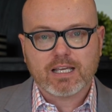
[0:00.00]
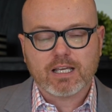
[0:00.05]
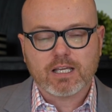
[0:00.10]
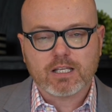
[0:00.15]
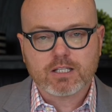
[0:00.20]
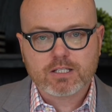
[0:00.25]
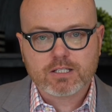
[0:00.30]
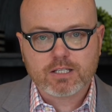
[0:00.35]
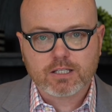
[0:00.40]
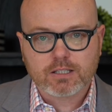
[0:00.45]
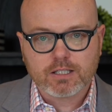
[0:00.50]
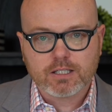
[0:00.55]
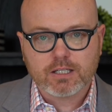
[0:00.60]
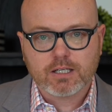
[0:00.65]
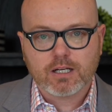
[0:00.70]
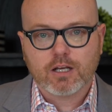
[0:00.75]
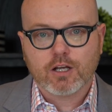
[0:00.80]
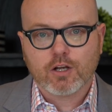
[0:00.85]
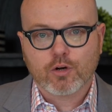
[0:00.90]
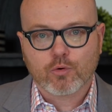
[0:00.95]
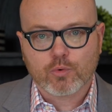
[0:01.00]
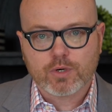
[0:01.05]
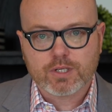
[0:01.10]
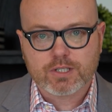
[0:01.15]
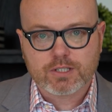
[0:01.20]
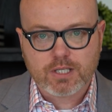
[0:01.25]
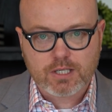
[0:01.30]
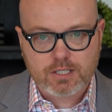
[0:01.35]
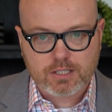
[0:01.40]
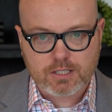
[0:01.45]
Insulin
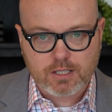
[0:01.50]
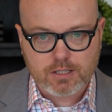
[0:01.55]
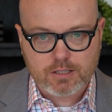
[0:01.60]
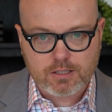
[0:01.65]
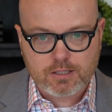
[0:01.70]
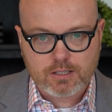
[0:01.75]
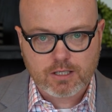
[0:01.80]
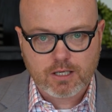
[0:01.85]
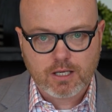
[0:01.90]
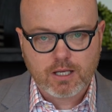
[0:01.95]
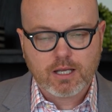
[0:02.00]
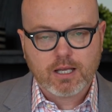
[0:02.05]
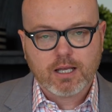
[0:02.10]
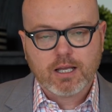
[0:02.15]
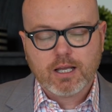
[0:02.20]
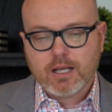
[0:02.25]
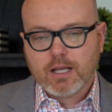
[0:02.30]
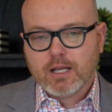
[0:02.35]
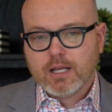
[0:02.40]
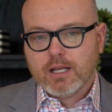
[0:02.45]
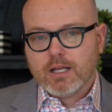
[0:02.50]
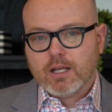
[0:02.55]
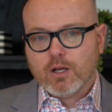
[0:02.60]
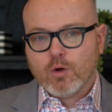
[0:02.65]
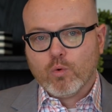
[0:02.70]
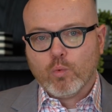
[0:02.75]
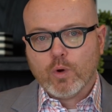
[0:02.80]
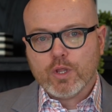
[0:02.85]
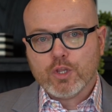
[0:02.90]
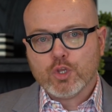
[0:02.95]
resistance.
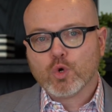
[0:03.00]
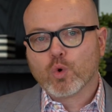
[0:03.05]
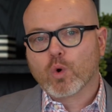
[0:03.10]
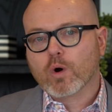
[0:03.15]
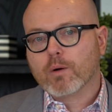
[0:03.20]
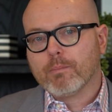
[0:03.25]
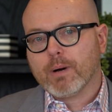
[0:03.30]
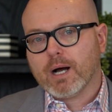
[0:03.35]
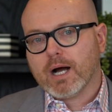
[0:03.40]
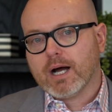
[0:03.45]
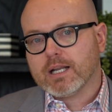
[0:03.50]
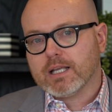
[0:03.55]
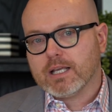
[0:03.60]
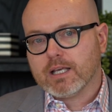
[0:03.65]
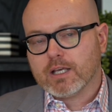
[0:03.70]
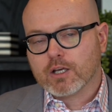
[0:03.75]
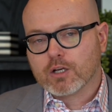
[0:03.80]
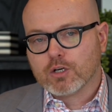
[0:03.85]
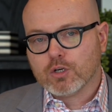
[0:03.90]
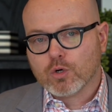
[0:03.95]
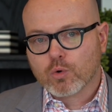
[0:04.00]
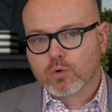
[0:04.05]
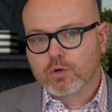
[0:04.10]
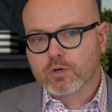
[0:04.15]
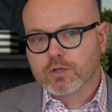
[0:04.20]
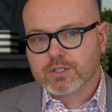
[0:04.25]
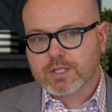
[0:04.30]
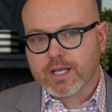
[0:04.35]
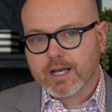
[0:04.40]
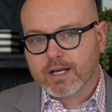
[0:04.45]
when your body
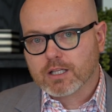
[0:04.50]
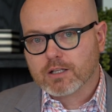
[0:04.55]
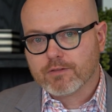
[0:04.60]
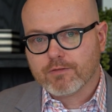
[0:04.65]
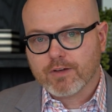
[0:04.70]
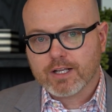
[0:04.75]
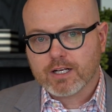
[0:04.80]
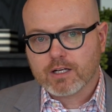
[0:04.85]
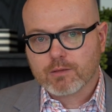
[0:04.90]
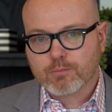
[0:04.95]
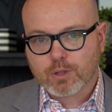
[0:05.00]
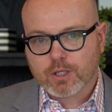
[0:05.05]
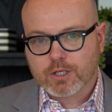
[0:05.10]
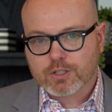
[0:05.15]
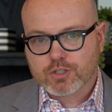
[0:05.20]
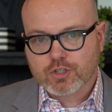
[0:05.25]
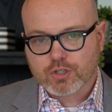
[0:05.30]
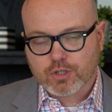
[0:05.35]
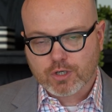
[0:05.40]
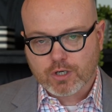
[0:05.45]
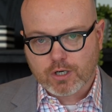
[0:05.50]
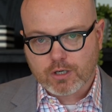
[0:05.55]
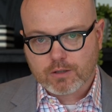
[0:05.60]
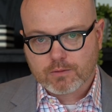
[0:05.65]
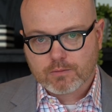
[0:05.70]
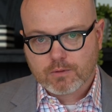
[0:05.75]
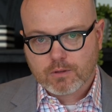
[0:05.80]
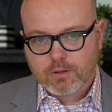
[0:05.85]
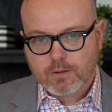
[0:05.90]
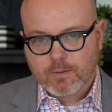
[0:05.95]
ignores elevated blood
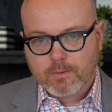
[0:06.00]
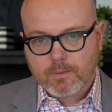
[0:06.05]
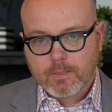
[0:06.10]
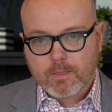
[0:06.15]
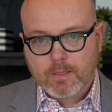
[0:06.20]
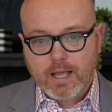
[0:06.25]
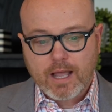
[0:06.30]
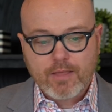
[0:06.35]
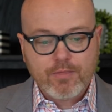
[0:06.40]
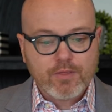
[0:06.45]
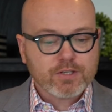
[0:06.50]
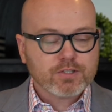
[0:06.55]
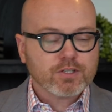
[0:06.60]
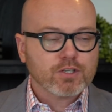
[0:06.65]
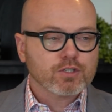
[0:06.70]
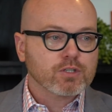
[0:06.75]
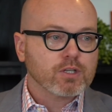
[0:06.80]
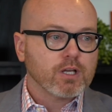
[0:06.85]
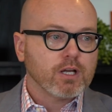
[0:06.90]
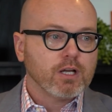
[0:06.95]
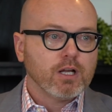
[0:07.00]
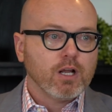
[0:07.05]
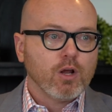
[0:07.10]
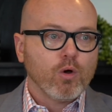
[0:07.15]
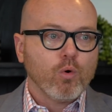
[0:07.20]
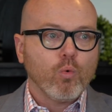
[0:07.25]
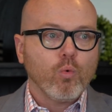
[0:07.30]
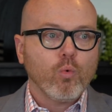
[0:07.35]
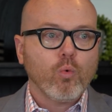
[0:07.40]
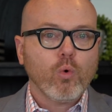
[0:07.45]
sugar, and this is
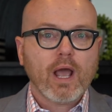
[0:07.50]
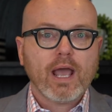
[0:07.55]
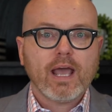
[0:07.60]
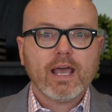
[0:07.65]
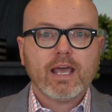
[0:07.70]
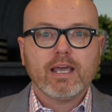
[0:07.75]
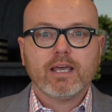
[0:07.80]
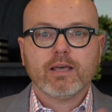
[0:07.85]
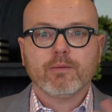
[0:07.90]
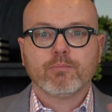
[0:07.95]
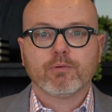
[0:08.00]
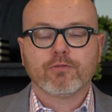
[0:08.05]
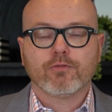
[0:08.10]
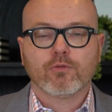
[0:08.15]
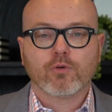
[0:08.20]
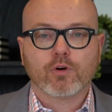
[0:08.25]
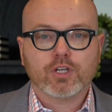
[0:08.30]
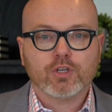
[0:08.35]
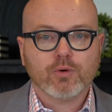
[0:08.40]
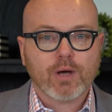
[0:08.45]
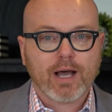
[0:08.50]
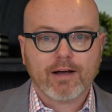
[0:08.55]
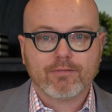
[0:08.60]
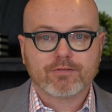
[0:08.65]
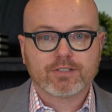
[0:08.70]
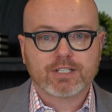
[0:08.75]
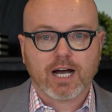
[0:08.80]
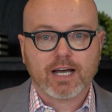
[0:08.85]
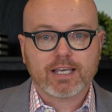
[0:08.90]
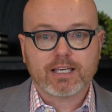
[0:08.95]
way before you
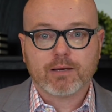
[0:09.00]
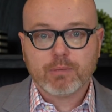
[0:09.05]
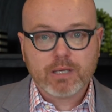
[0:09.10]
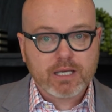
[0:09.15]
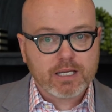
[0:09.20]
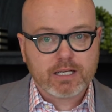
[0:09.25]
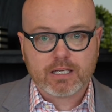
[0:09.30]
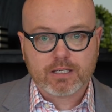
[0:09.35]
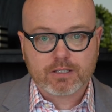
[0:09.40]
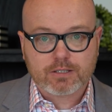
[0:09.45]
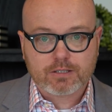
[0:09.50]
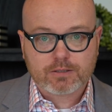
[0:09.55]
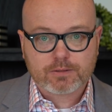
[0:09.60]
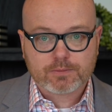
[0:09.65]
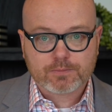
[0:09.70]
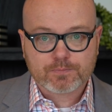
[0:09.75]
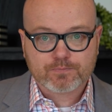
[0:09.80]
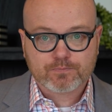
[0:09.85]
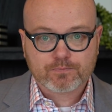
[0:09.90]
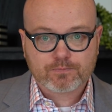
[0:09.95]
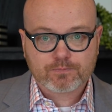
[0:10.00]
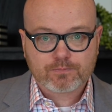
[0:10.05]
have diabetes.